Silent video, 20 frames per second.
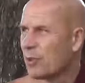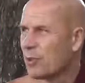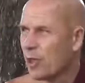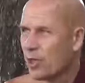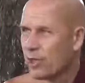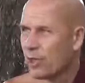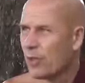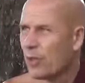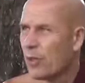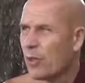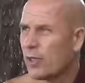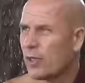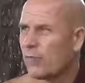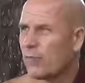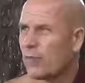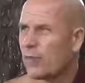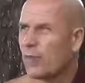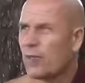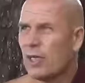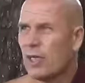doctor point of
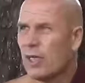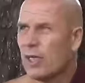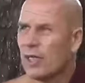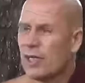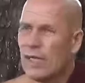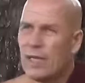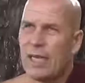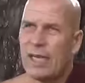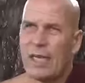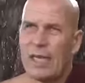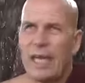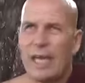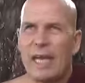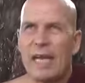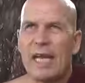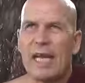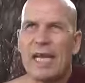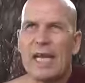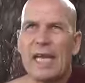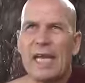view.
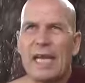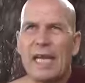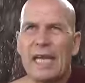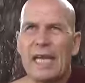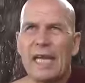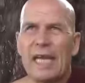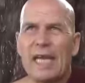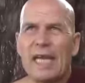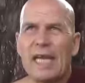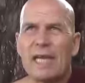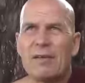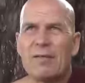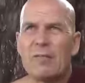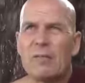Uh,